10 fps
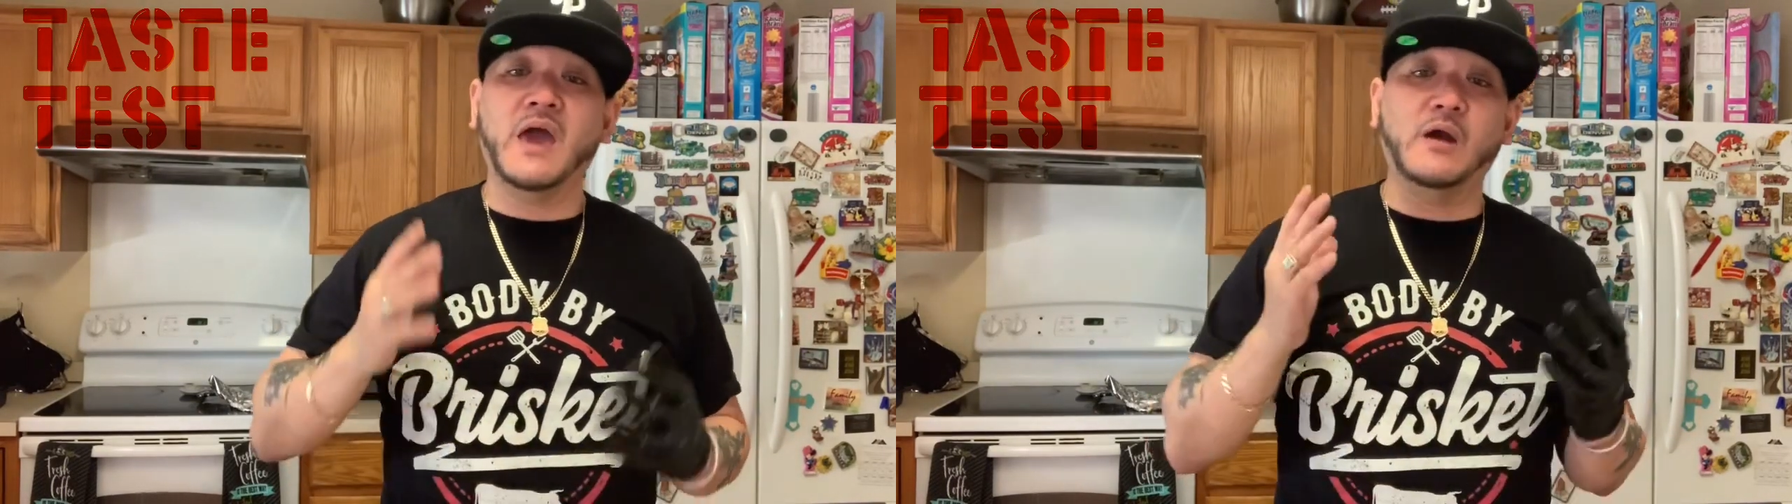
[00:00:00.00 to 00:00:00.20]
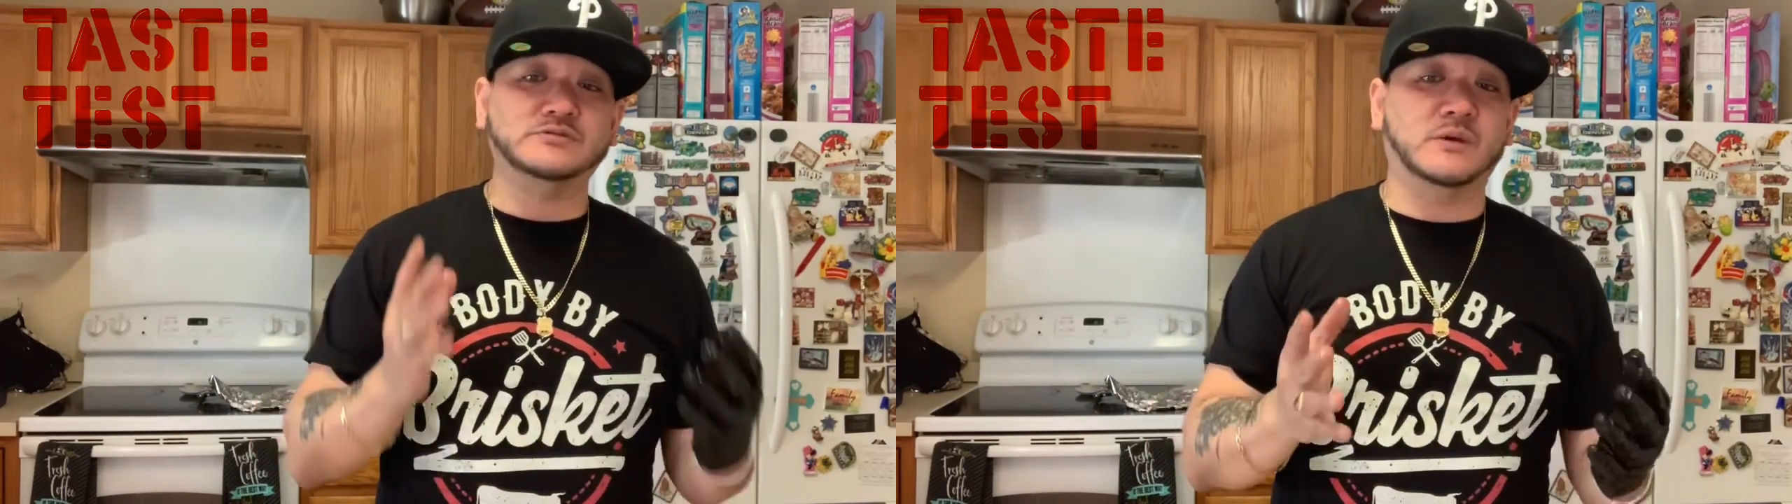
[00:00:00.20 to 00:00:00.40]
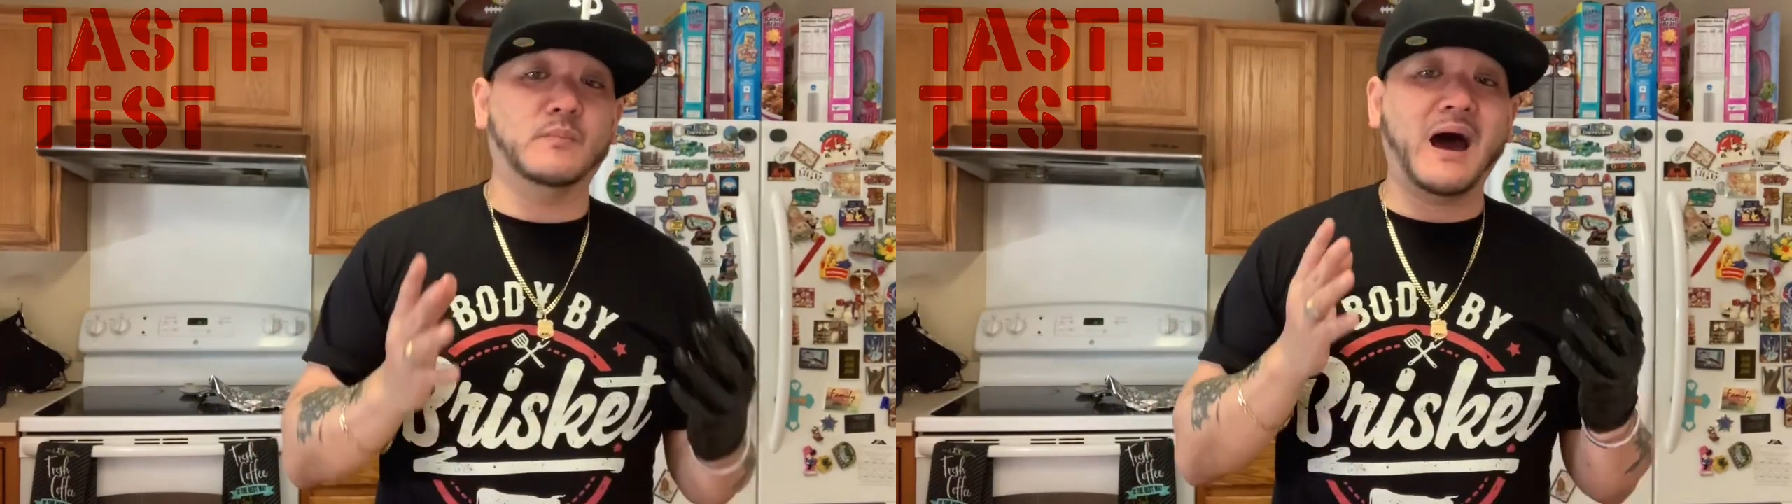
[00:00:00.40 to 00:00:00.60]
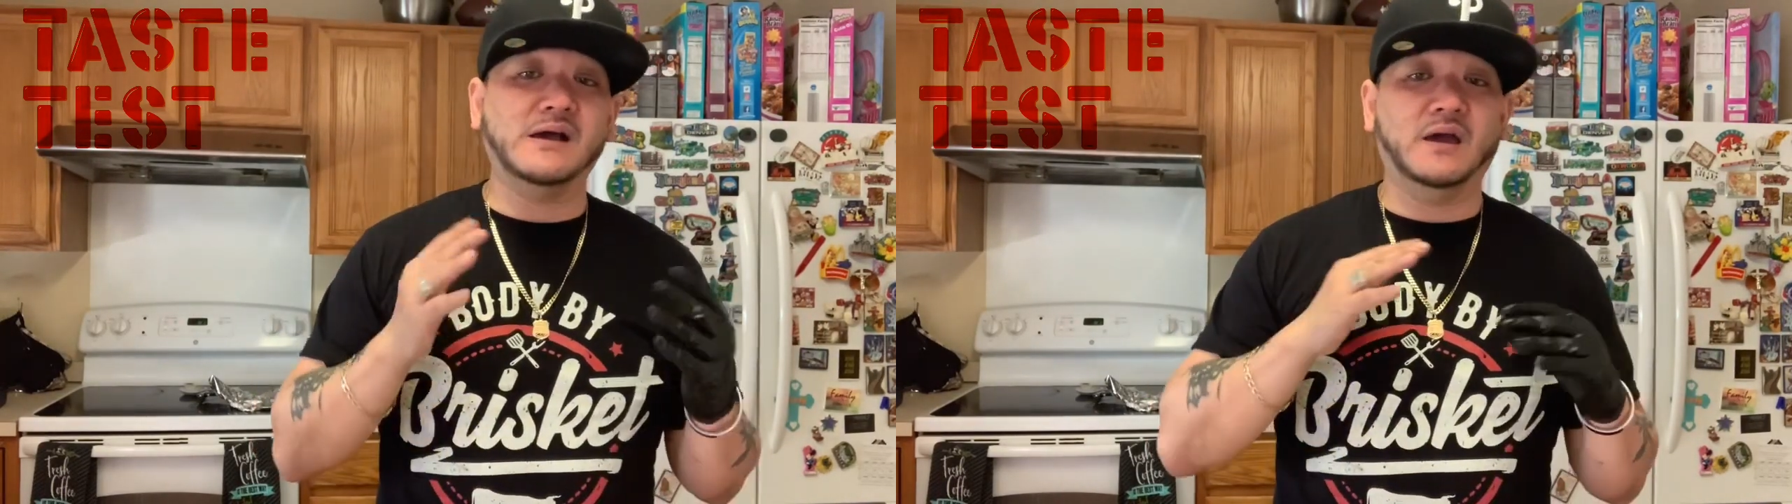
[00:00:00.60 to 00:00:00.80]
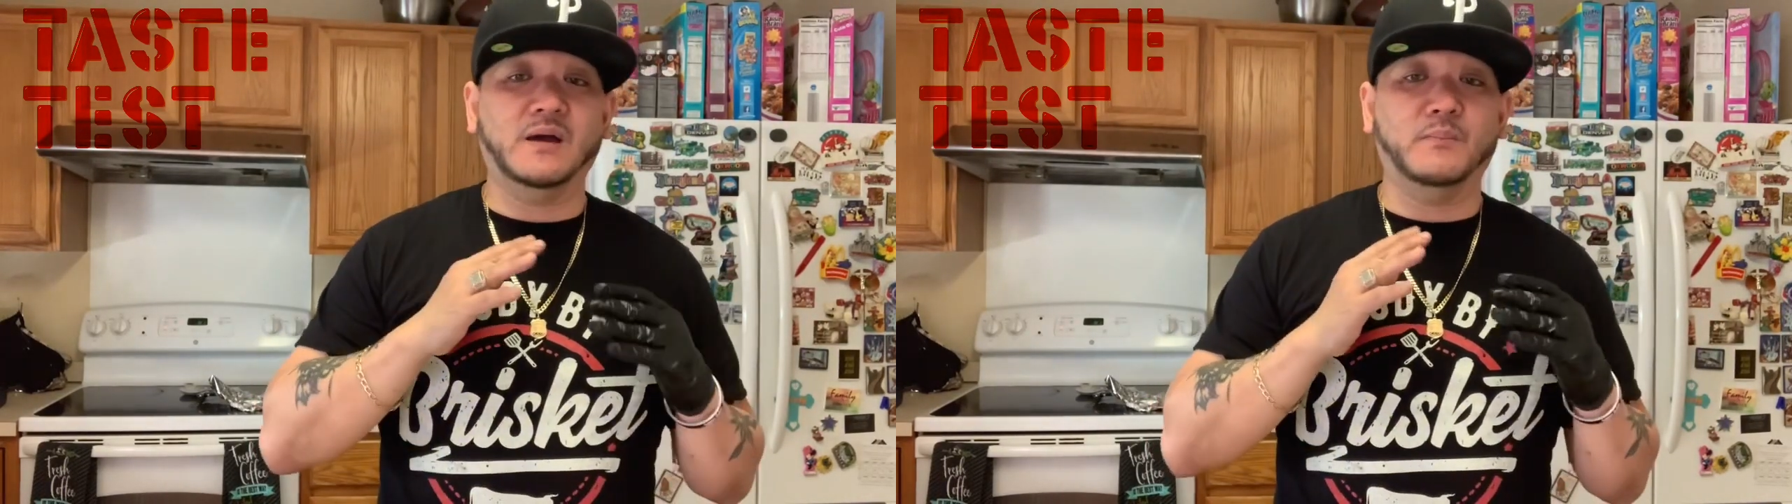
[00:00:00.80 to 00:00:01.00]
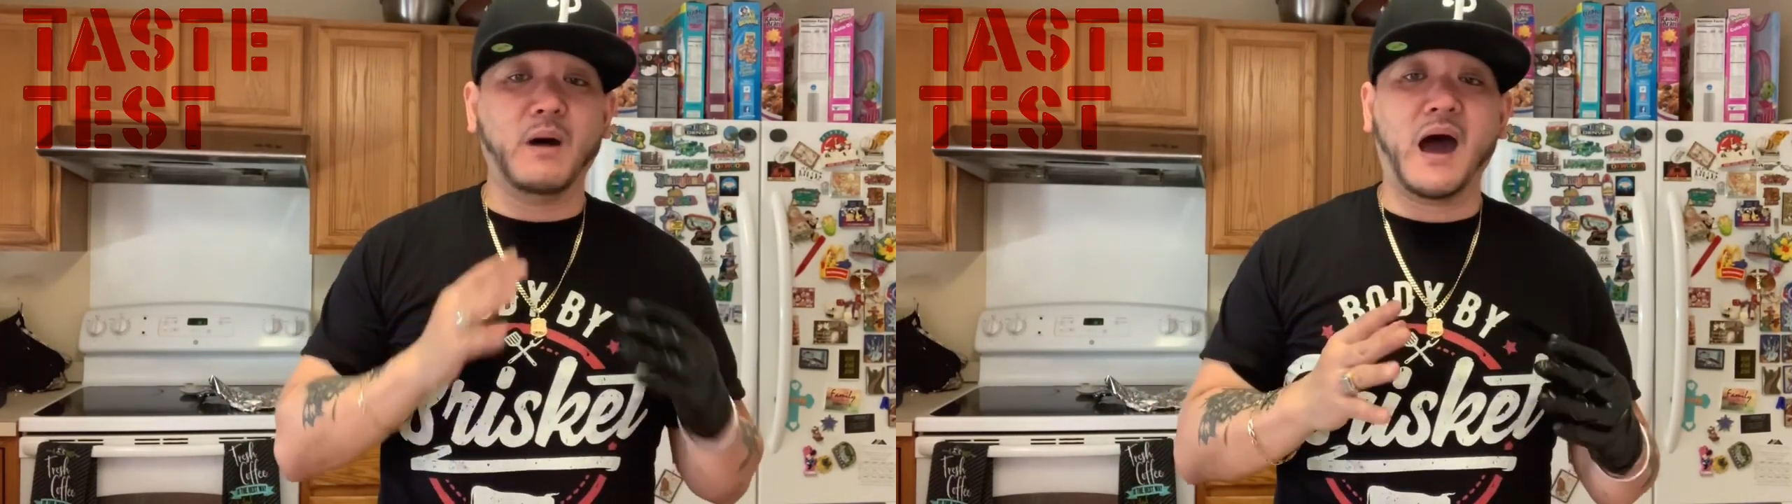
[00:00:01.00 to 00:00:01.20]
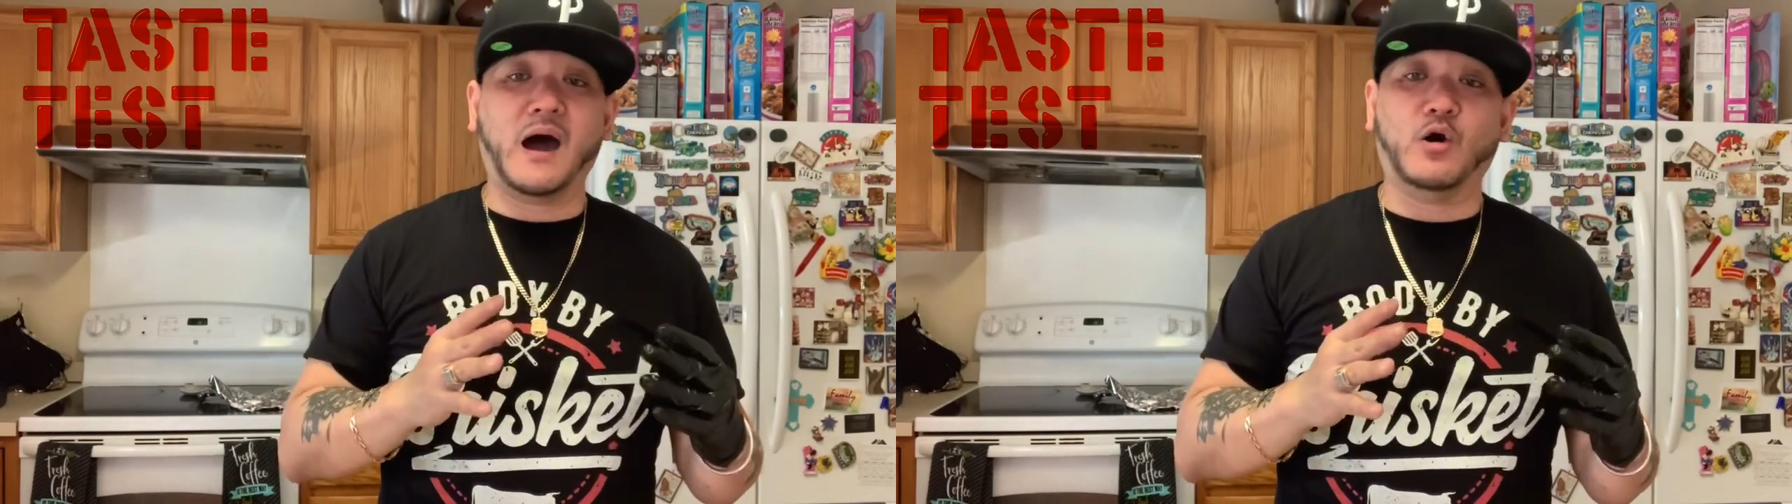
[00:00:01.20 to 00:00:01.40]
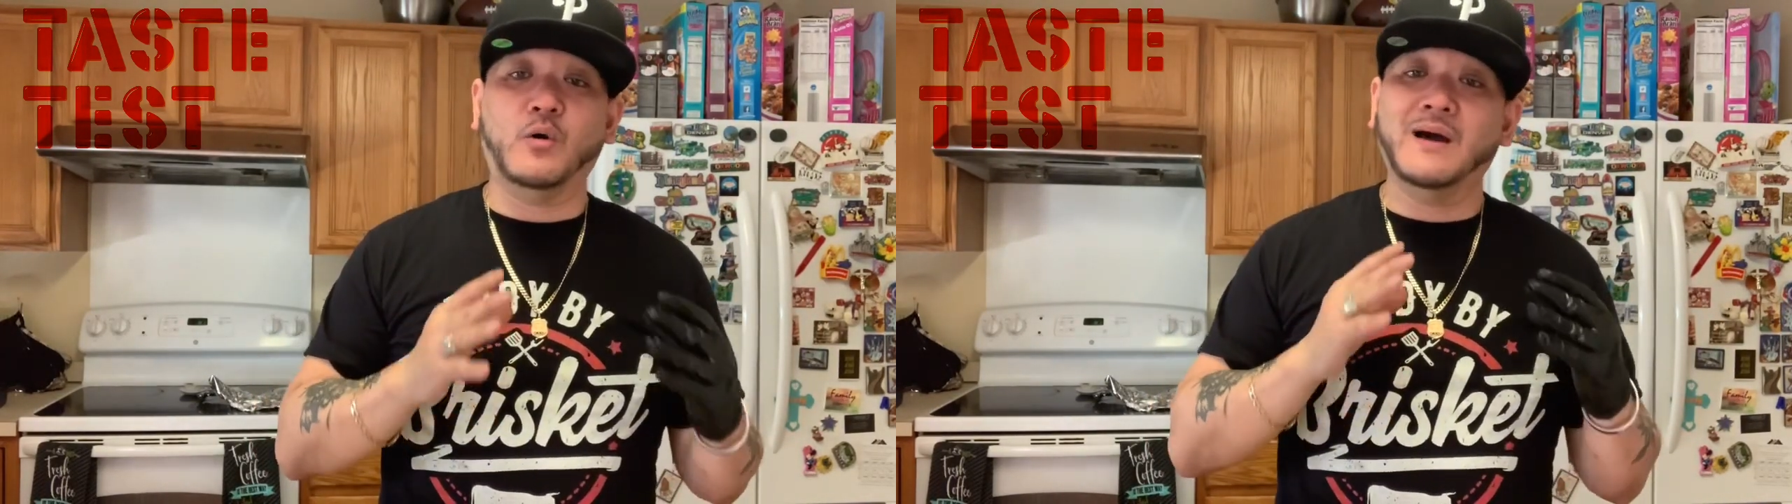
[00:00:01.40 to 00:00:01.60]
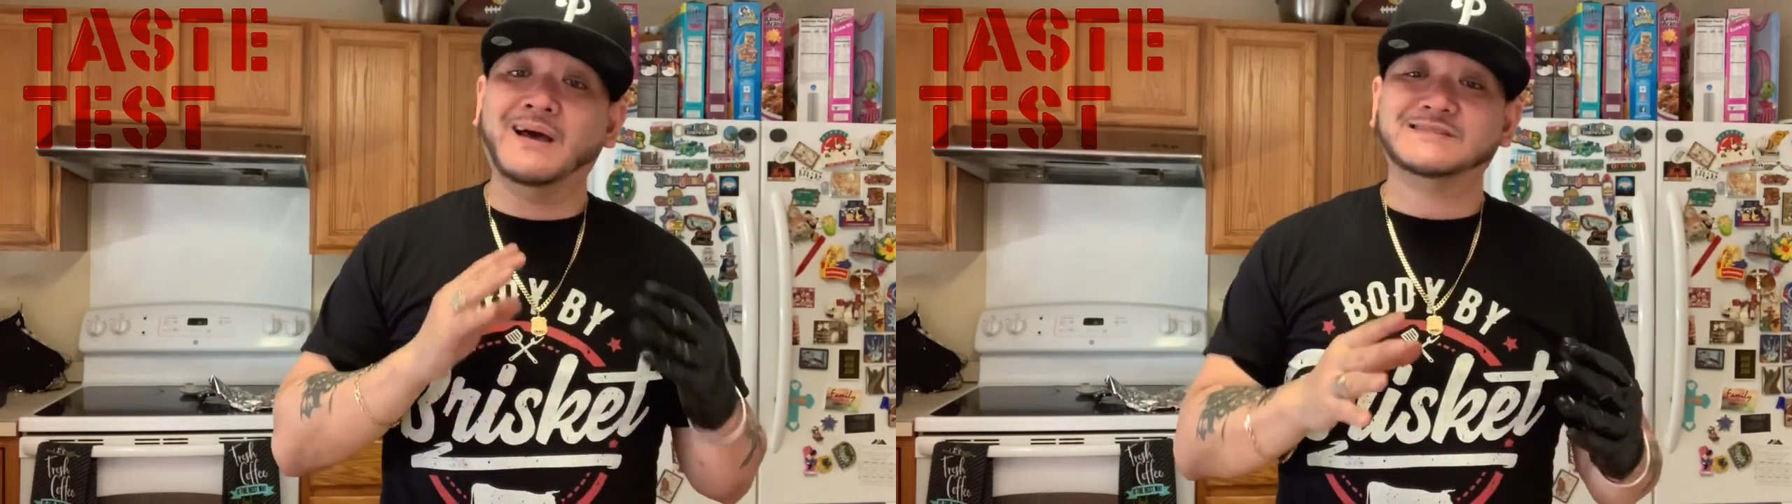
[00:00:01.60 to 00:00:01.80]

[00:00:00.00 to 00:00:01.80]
It was a mild,